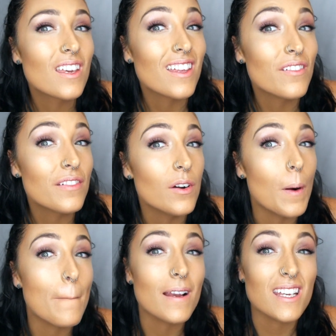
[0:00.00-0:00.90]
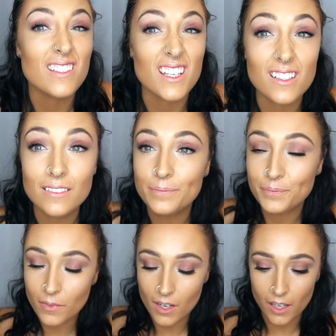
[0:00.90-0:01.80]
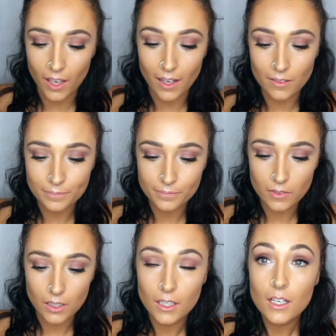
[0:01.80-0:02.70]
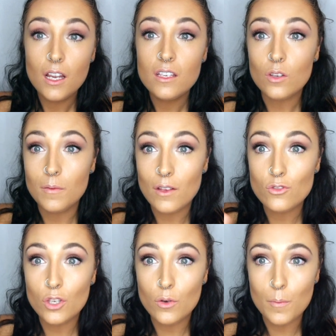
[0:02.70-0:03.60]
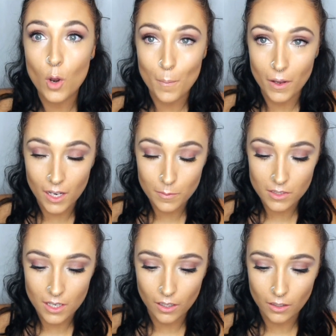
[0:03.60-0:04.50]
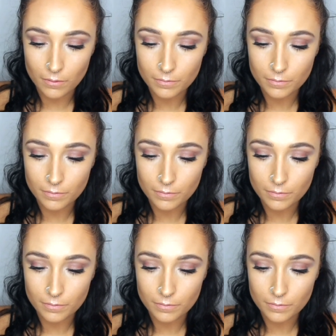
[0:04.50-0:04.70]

They feel amazing. Okay, so I'm now just going to apply my lipstick.